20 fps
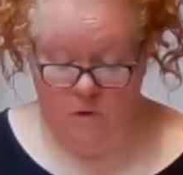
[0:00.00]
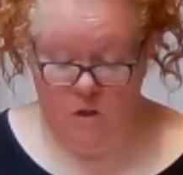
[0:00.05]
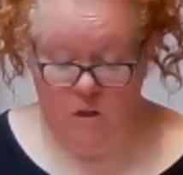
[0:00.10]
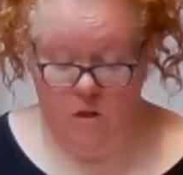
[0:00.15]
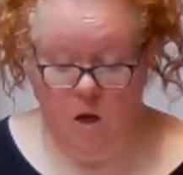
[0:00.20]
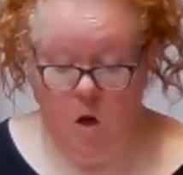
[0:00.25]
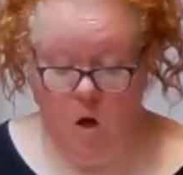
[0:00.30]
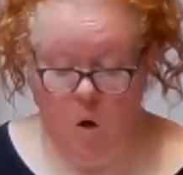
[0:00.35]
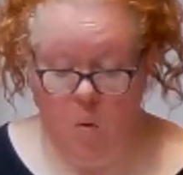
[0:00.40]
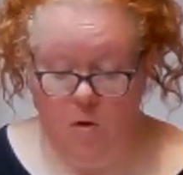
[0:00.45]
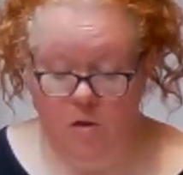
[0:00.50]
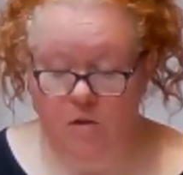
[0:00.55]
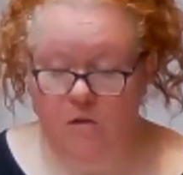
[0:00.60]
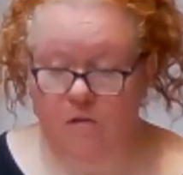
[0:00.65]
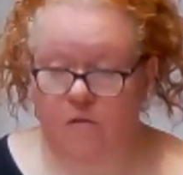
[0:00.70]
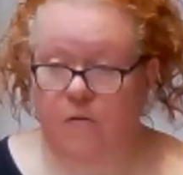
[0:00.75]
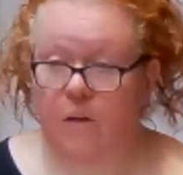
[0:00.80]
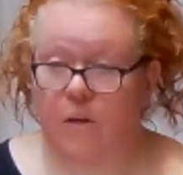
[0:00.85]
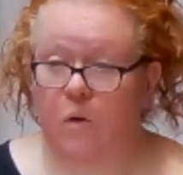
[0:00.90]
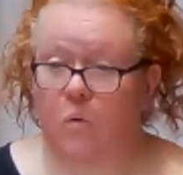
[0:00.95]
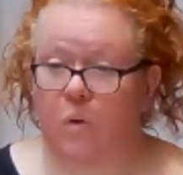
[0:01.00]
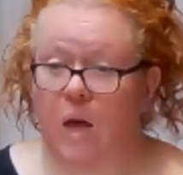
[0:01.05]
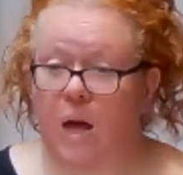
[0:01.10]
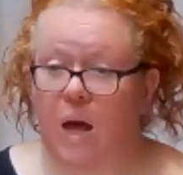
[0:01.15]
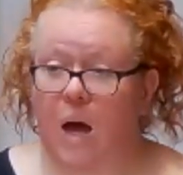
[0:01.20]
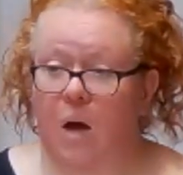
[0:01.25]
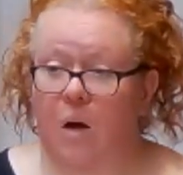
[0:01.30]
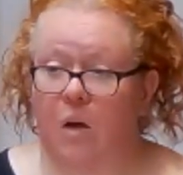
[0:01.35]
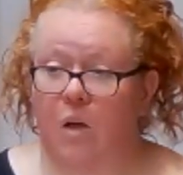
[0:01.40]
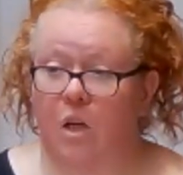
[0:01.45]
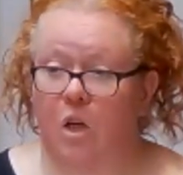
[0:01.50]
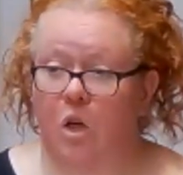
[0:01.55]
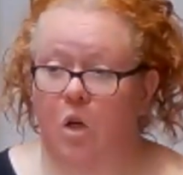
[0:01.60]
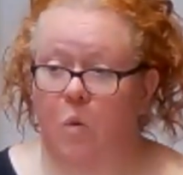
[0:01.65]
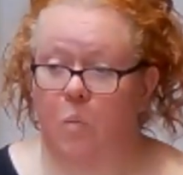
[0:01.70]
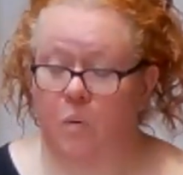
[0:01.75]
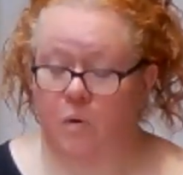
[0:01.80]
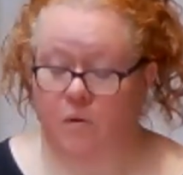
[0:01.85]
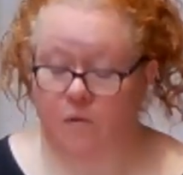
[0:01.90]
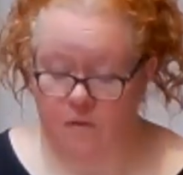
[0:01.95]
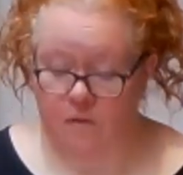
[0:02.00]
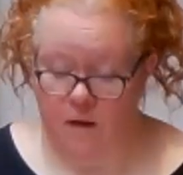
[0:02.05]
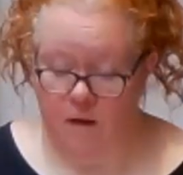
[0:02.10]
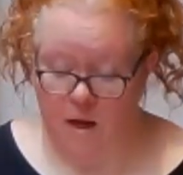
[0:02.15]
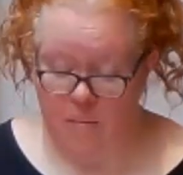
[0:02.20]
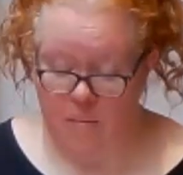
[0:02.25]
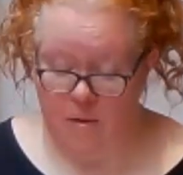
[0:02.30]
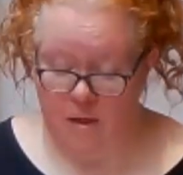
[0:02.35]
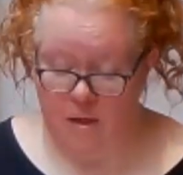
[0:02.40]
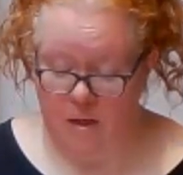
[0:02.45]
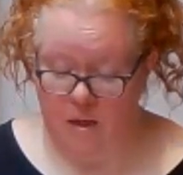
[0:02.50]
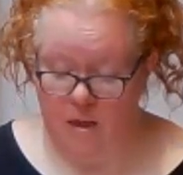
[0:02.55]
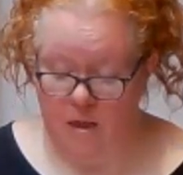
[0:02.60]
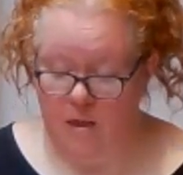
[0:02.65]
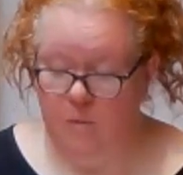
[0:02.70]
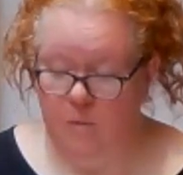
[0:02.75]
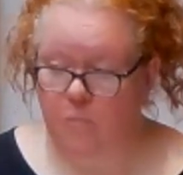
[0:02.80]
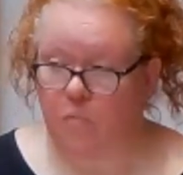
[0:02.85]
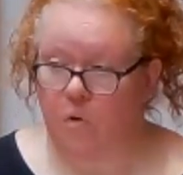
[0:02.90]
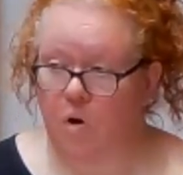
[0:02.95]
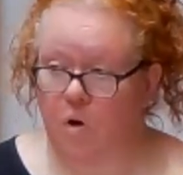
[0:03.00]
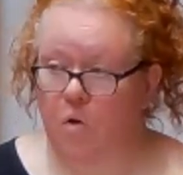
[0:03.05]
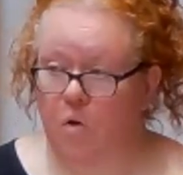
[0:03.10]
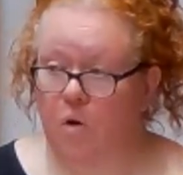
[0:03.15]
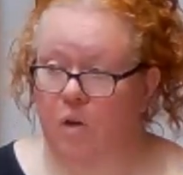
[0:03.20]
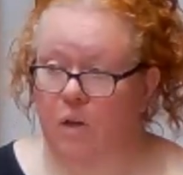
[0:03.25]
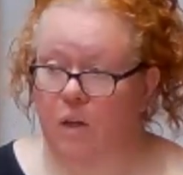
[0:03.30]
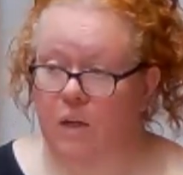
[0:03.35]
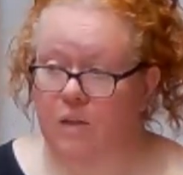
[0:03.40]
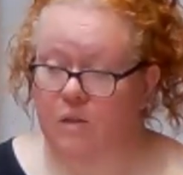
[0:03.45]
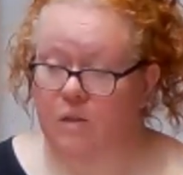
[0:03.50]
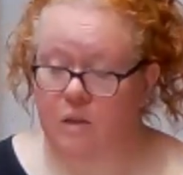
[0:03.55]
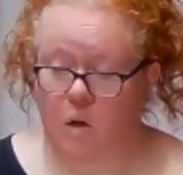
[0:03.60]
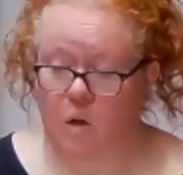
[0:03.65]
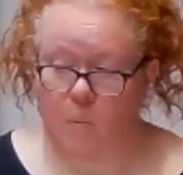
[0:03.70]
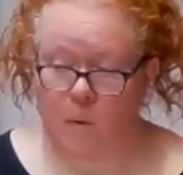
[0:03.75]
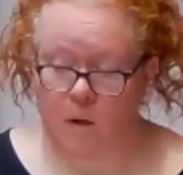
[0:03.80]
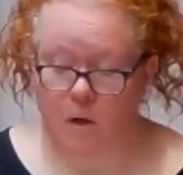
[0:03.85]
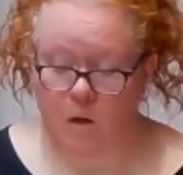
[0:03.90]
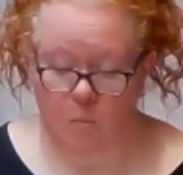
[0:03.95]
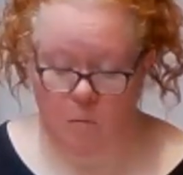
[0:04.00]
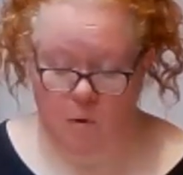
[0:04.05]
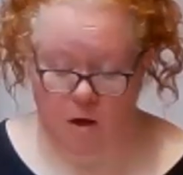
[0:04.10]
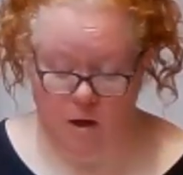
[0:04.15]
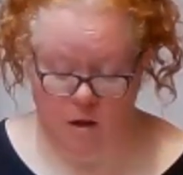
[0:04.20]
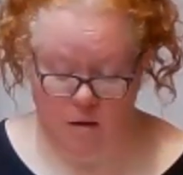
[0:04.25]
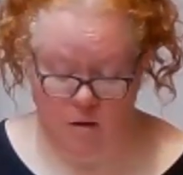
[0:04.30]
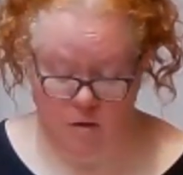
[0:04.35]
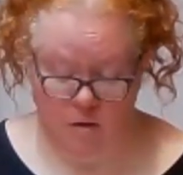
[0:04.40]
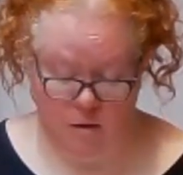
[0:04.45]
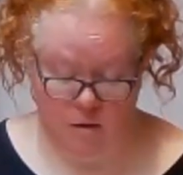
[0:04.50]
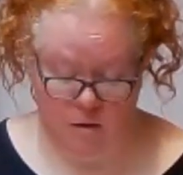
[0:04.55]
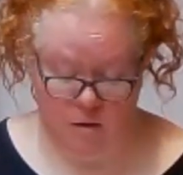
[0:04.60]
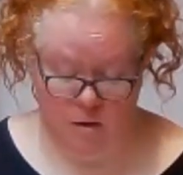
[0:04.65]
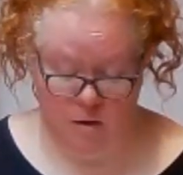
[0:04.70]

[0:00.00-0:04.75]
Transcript: to know and to feel that our human family is broken in so many ways,